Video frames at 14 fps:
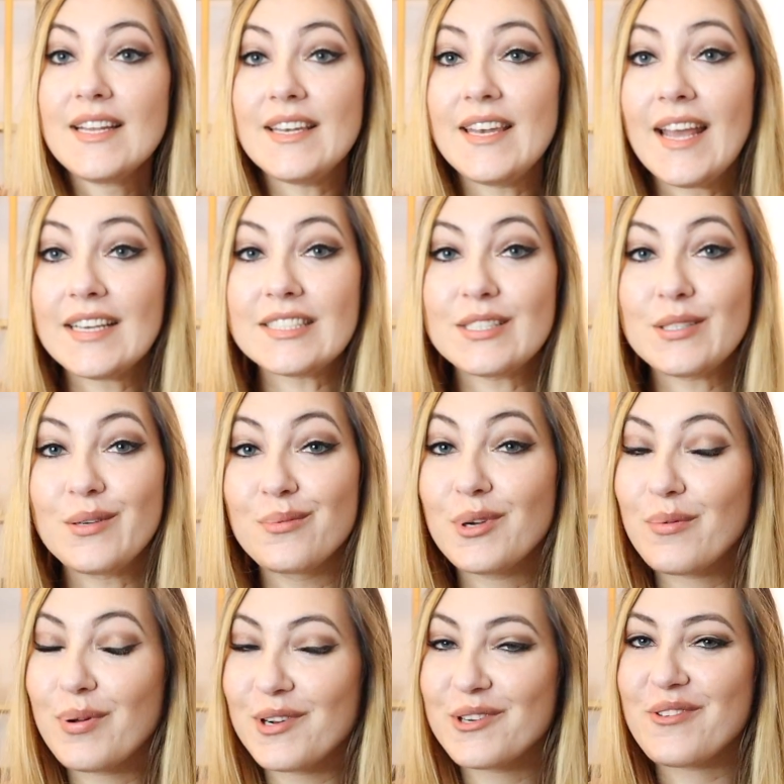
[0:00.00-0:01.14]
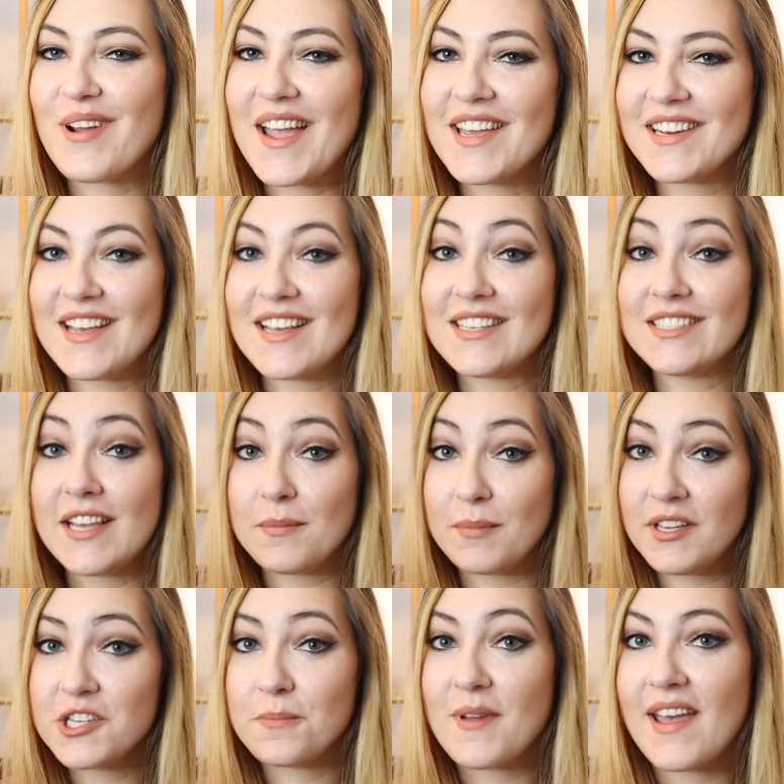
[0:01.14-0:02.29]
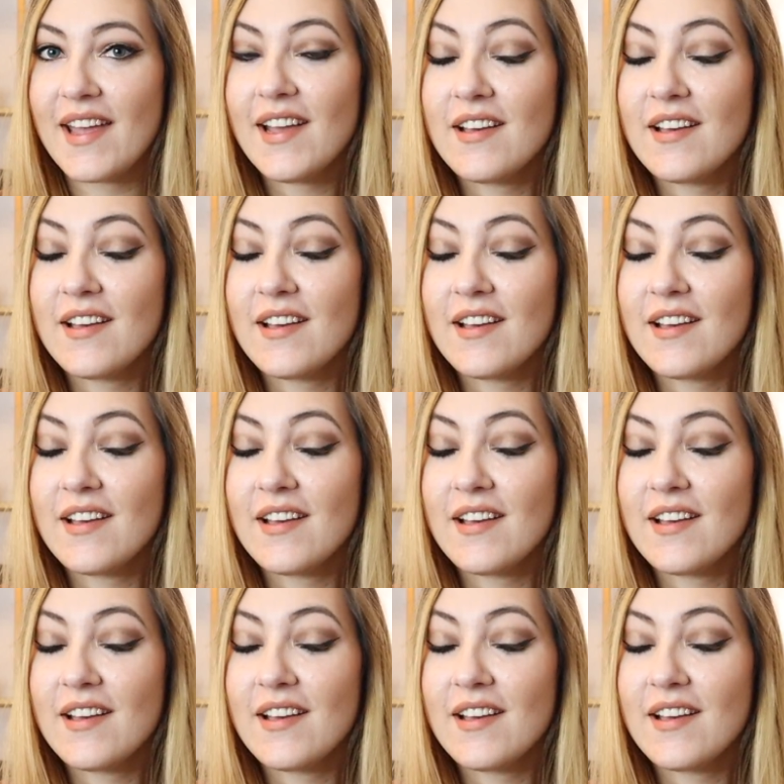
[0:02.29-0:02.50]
Next, we will try it as a beach bag.